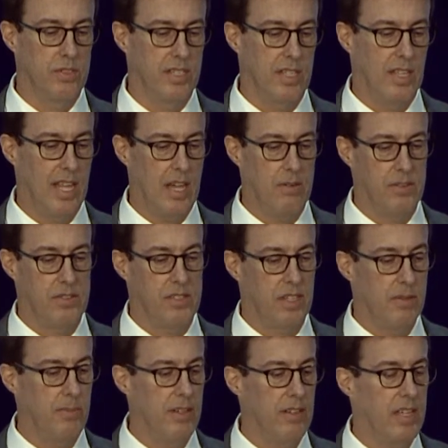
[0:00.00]
that allow us to
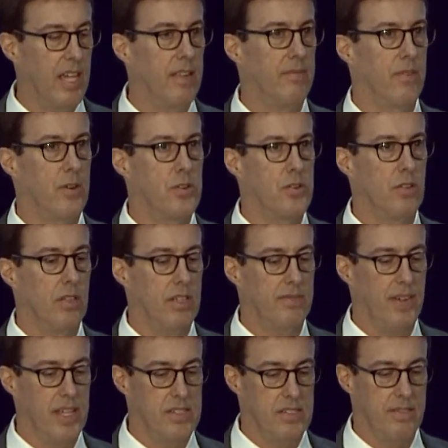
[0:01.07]
communicate virtually
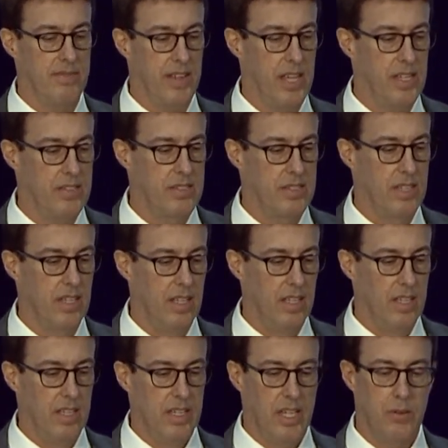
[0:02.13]
face-to-face
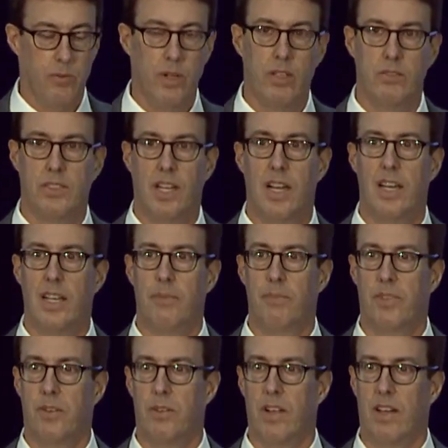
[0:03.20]
in real time
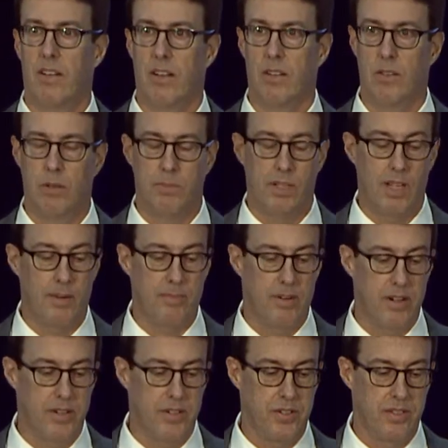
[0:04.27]
throughout our global
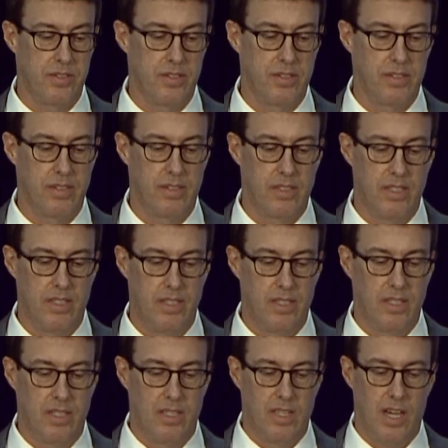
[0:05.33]
operations.
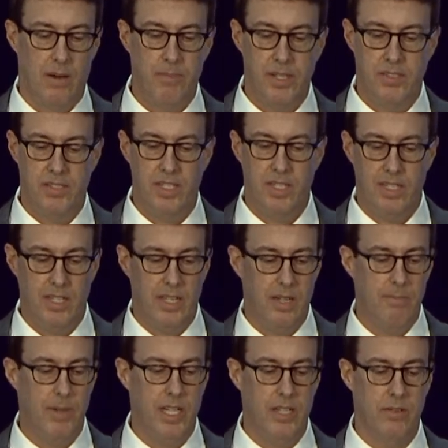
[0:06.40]
I'll be sitting in a
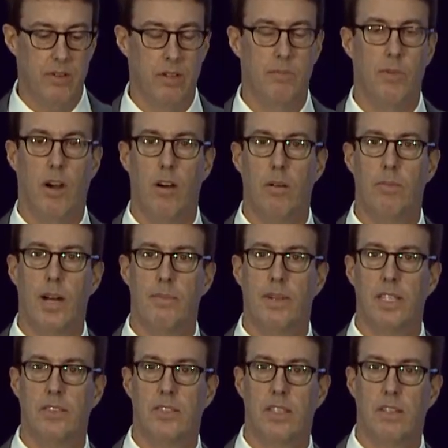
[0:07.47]
meeting room all by
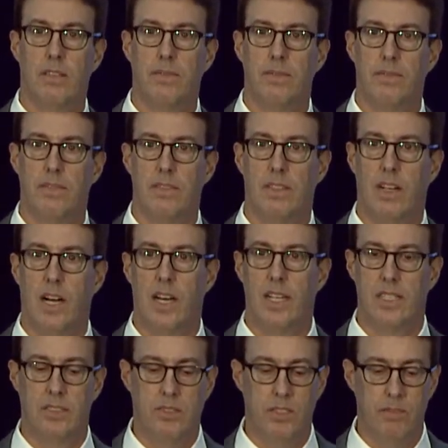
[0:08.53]
myself on
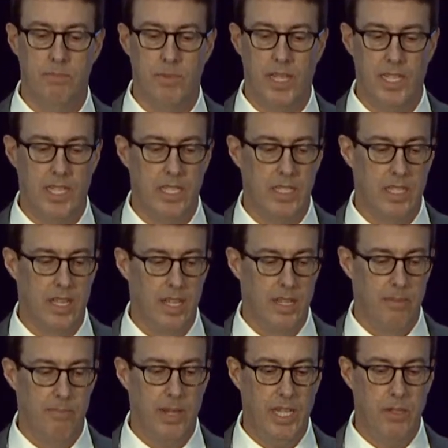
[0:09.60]
a Zoom meeting
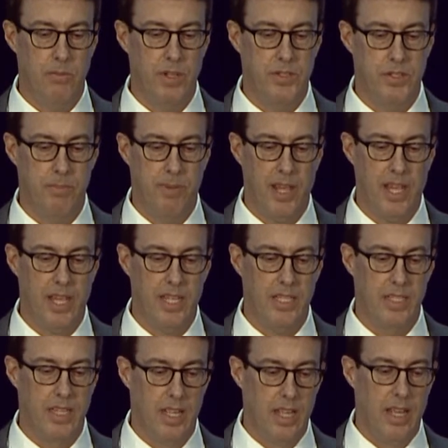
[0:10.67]
with
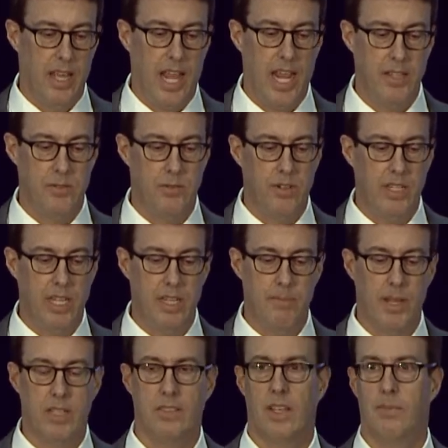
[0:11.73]
Japan, answering
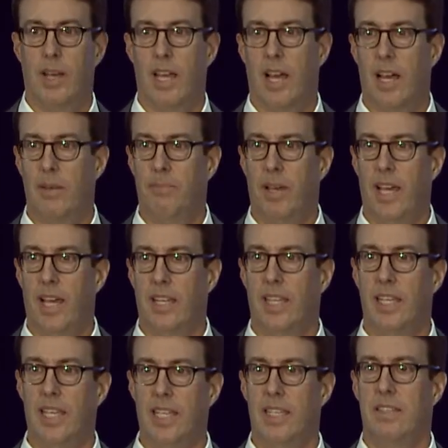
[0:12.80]
emails on my iPad
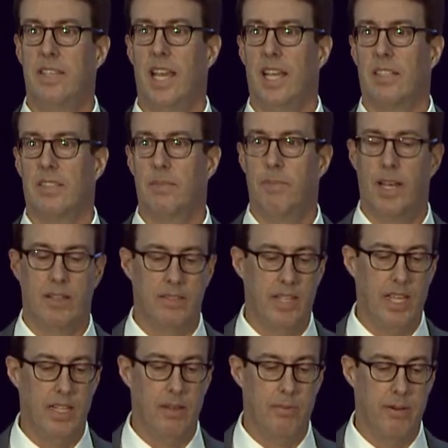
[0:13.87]
and getting texts about
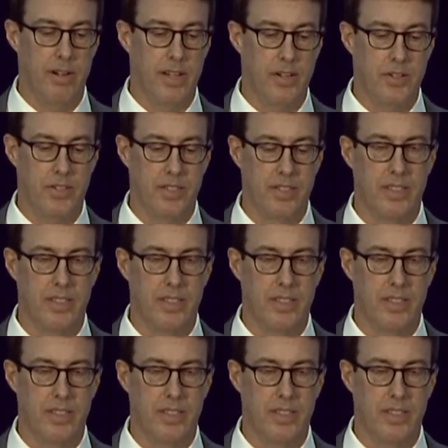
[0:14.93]
daily production.